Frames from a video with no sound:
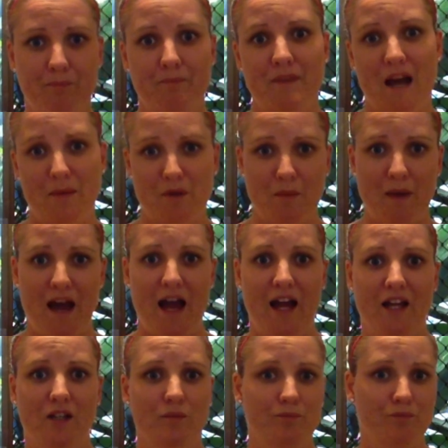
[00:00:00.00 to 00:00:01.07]
nappy
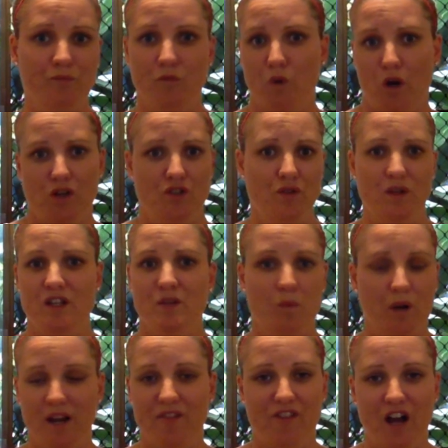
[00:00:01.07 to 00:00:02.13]
bag, groceries,
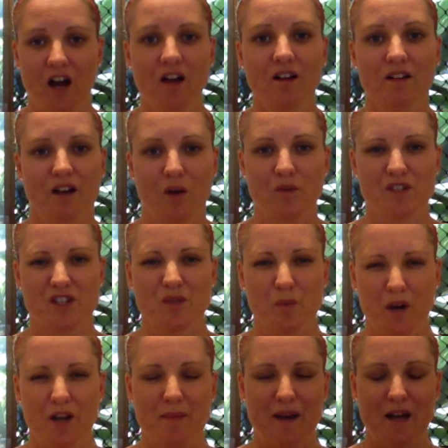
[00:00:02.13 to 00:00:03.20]
whatever. I was just
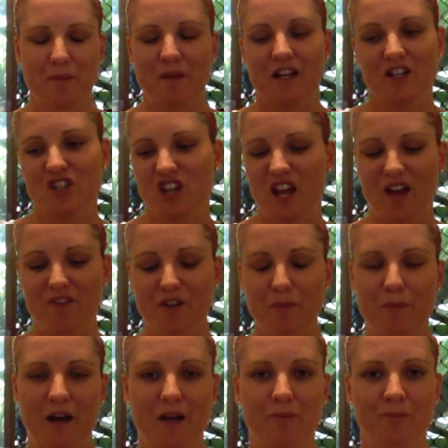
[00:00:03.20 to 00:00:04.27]
worried about it being too heavy,
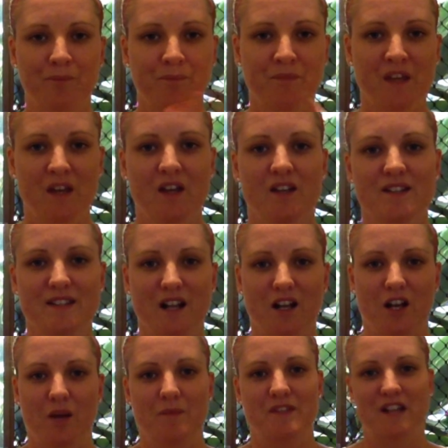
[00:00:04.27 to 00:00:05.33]
but suck
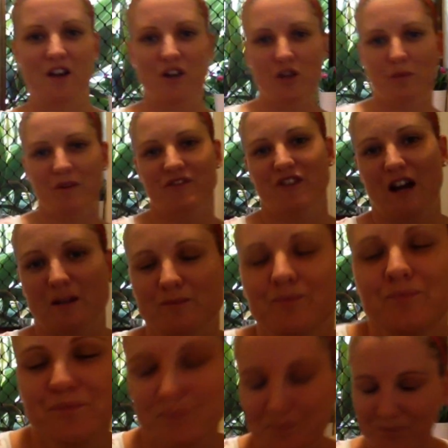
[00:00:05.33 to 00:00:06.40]
it up, Sarah, you'll be fine.
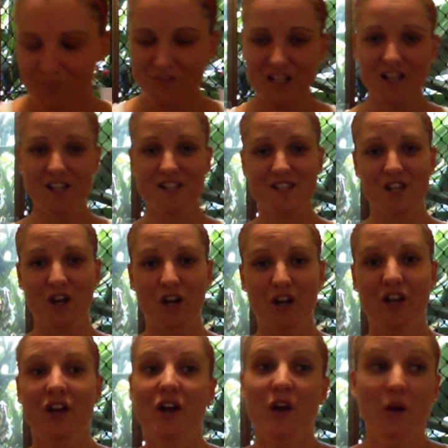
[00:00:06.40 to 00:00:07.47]

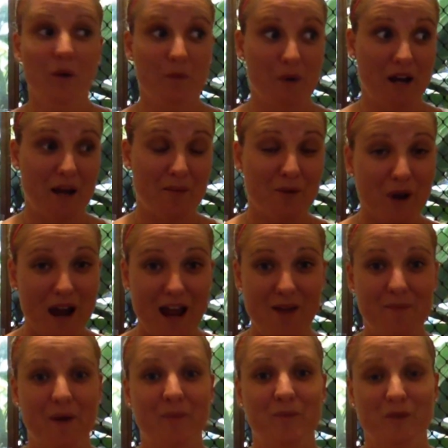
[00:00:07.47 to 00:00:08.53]
So we bought our
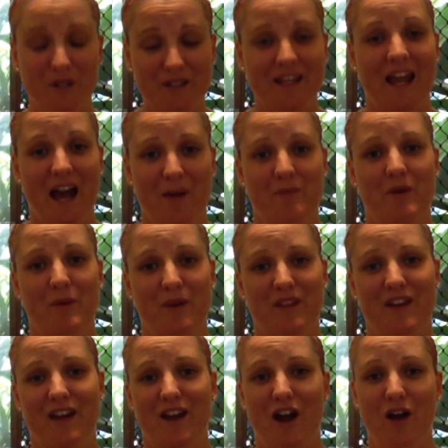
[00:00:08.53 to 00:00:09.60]
pram. I'm really happy with
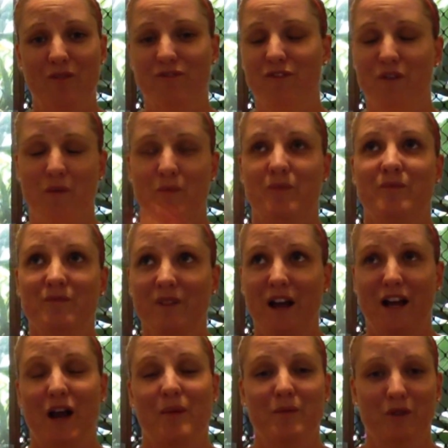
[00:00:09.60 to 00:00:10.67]
it. For
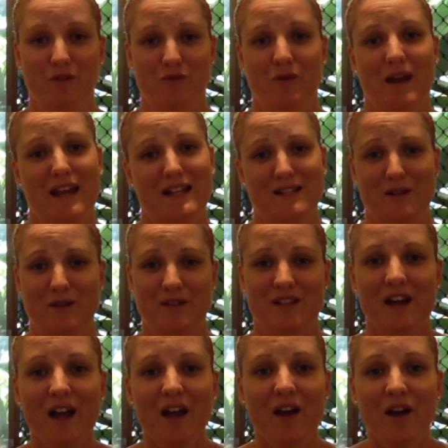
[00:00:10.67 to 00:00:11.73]
a couple of weeks I was
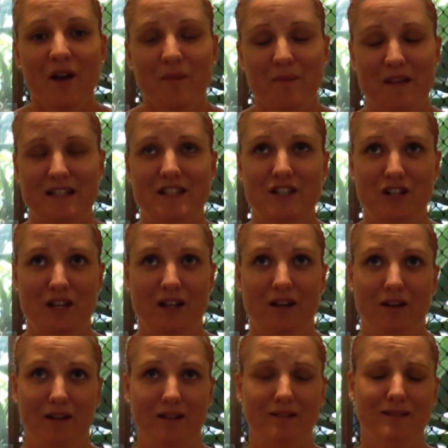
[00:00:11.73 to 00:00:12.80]
messaging
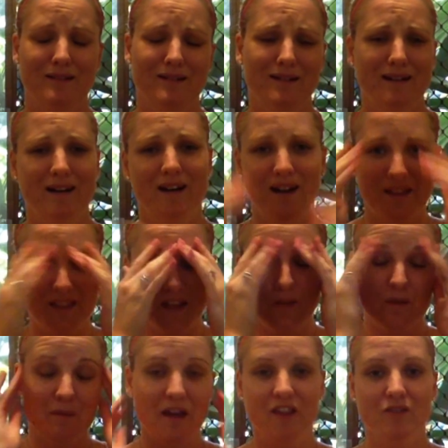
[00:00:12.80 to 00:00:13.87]
going, oh, I think
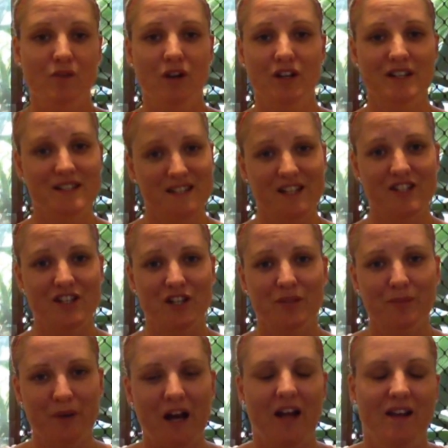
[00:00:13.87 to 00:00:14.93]
we made the wrong
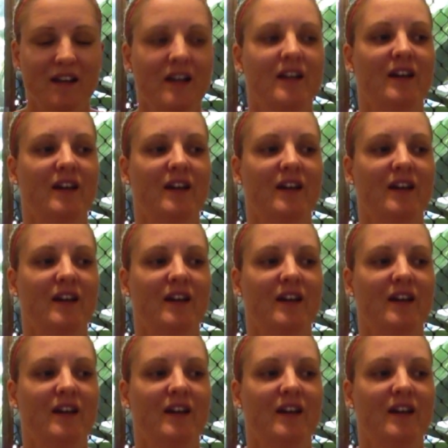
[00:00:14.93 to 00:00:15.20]
decision, but